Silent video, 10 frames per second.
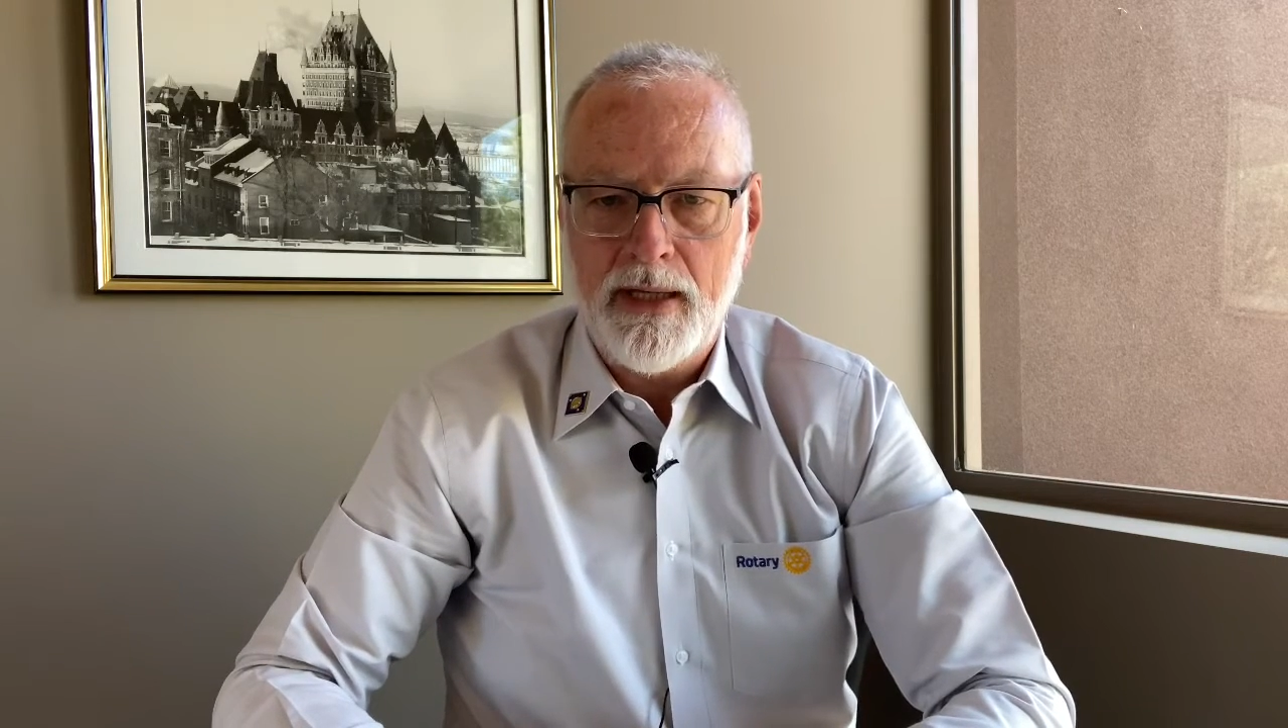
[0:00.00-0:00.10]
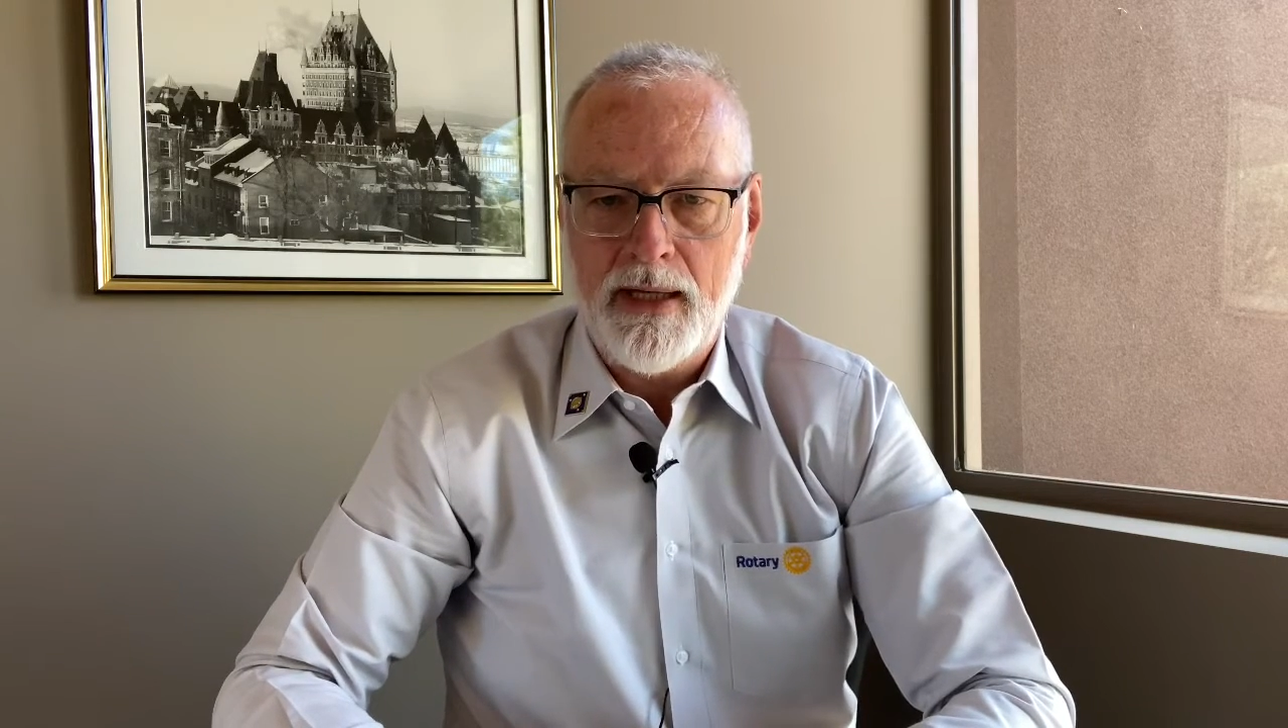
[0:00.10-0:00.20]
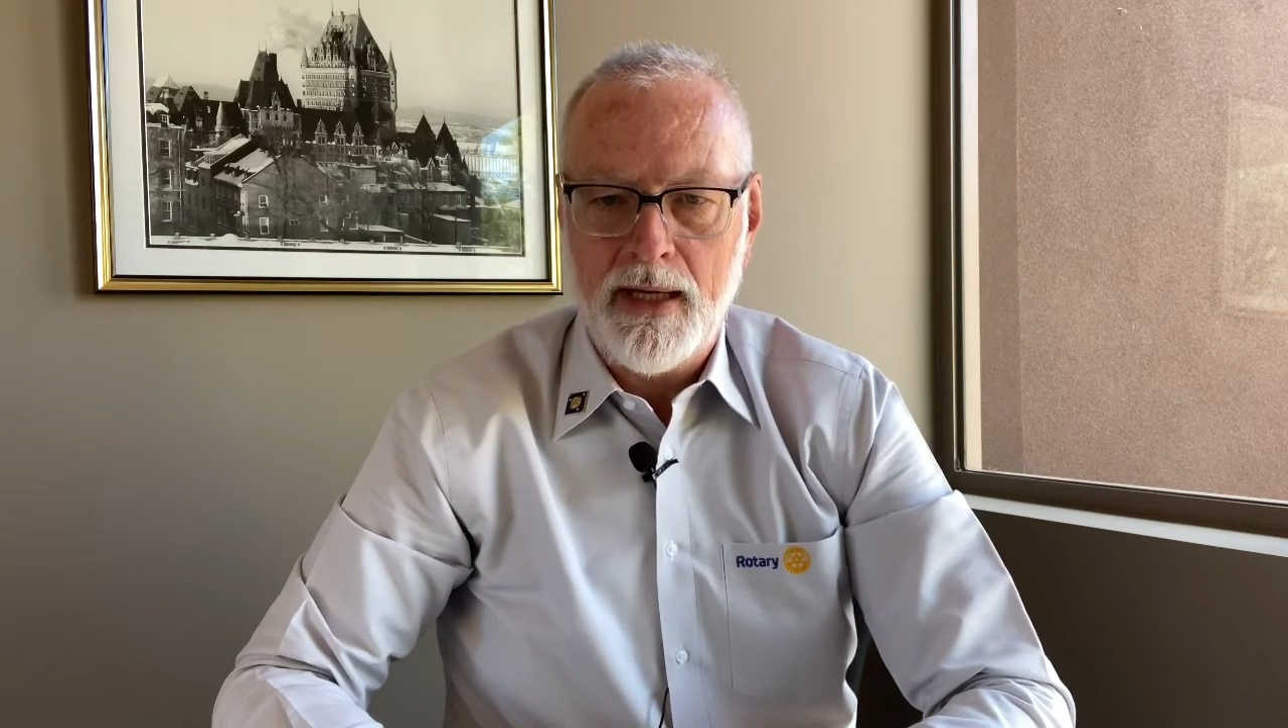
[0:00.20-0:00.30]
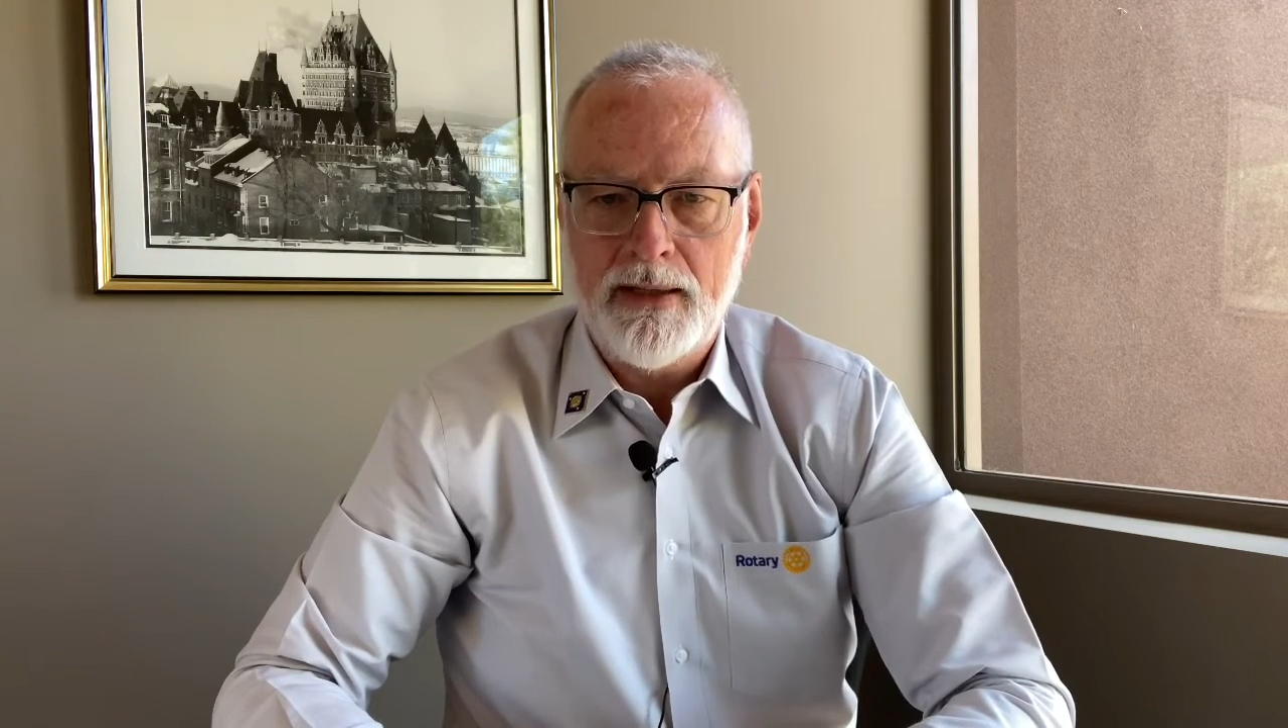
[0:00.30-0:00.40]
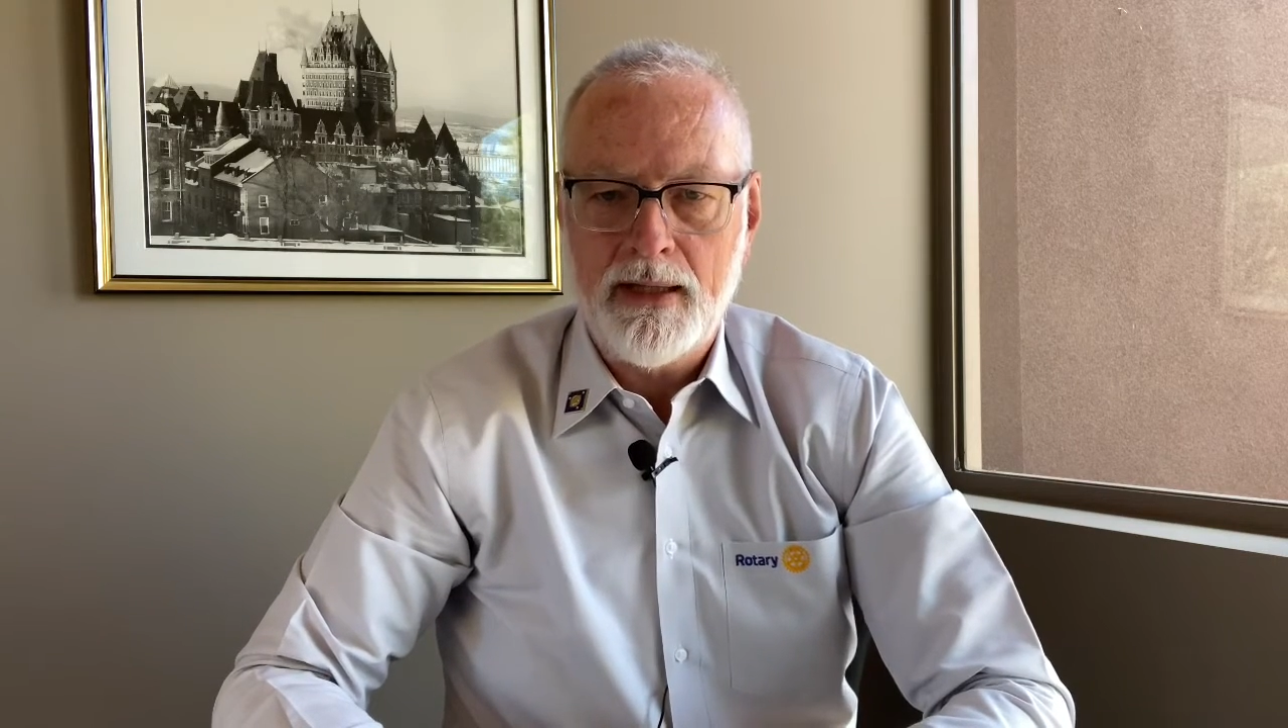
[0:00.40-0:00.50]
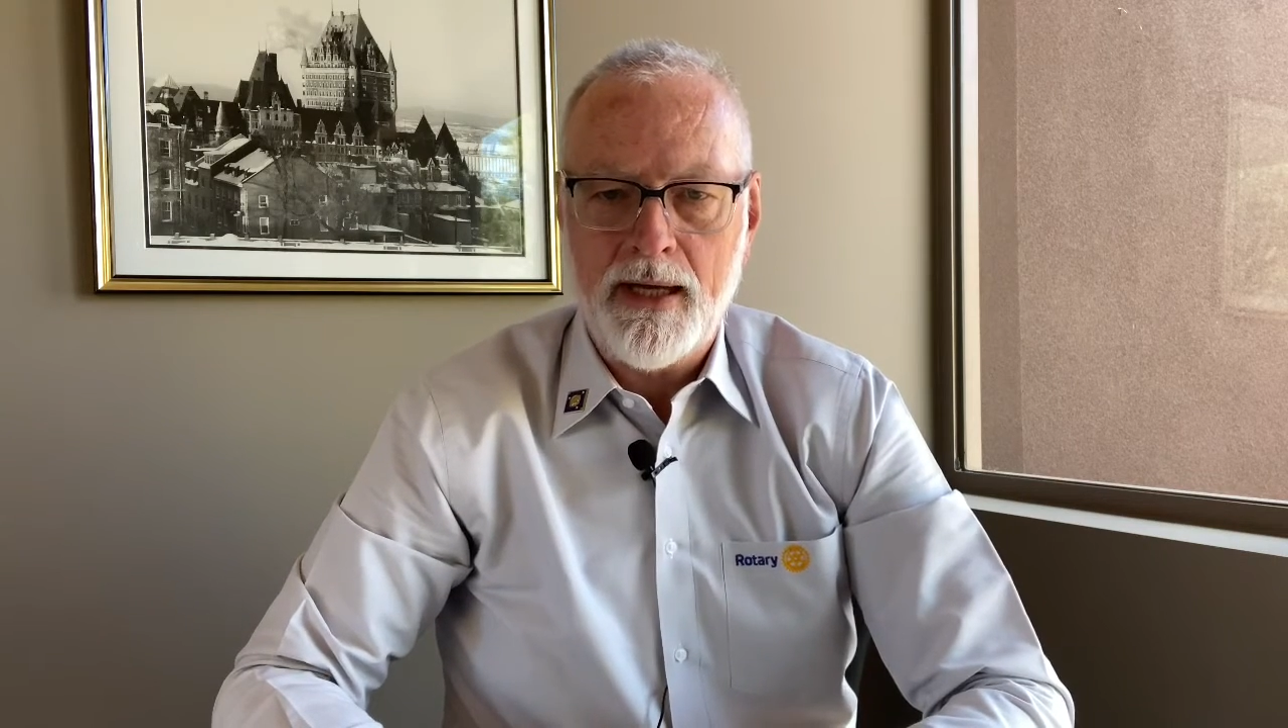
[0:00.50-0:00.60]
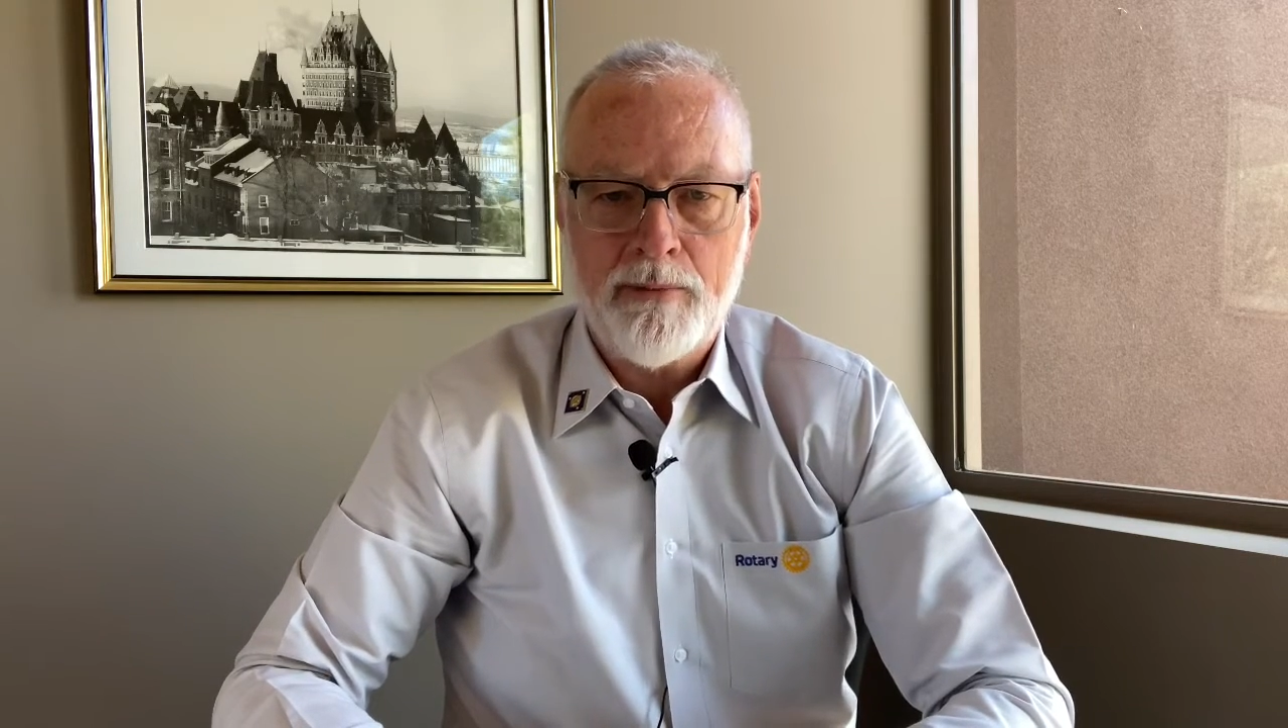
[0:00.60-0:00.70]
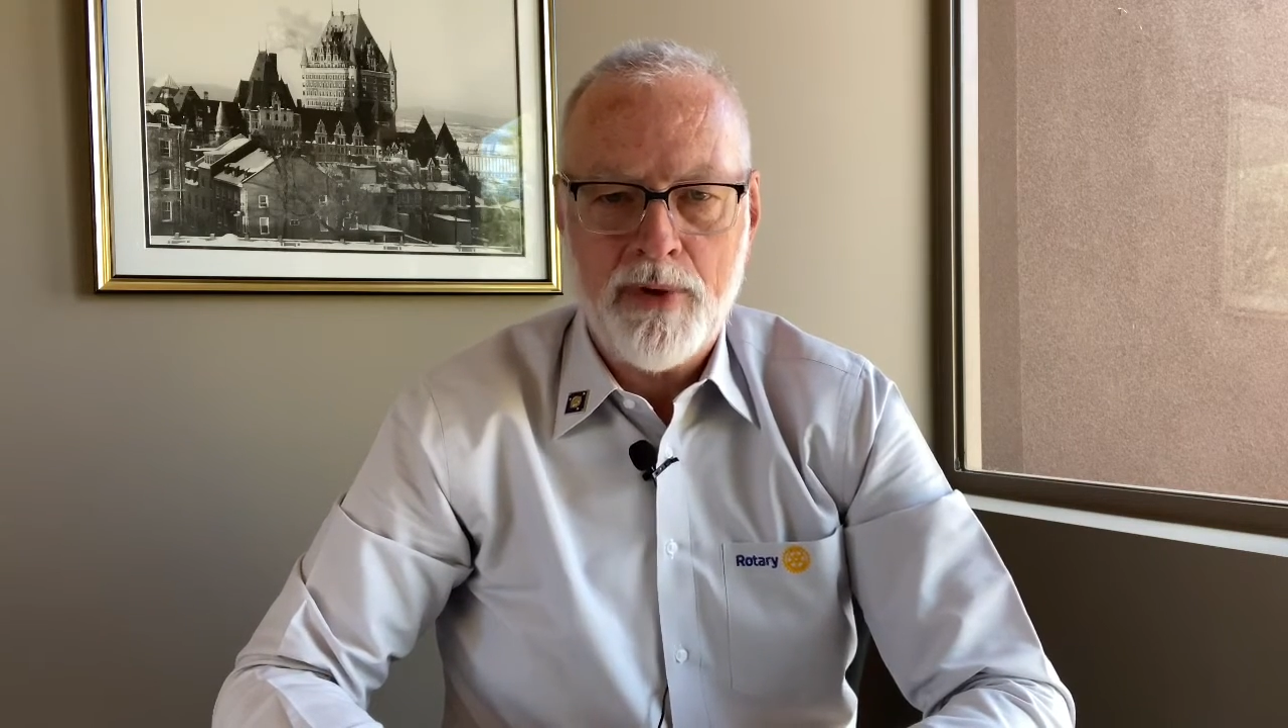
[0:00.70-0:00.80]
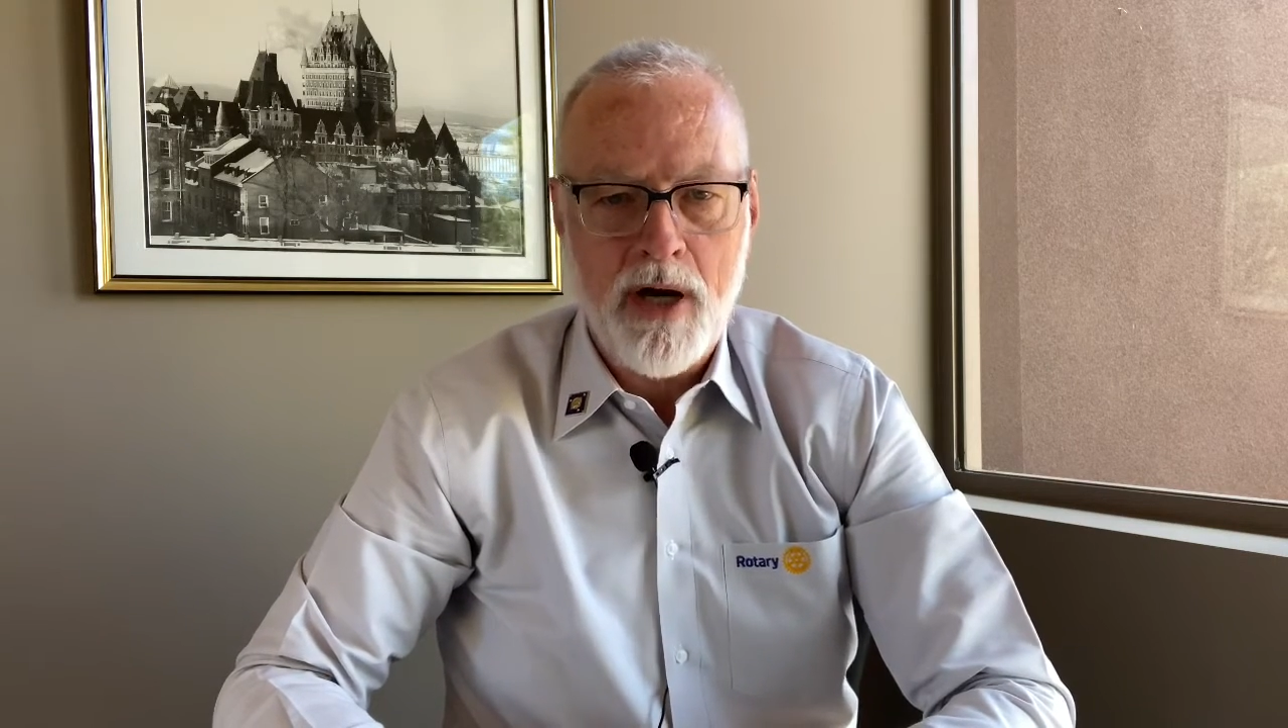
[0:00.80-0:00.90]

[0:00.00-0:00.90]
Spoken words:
and like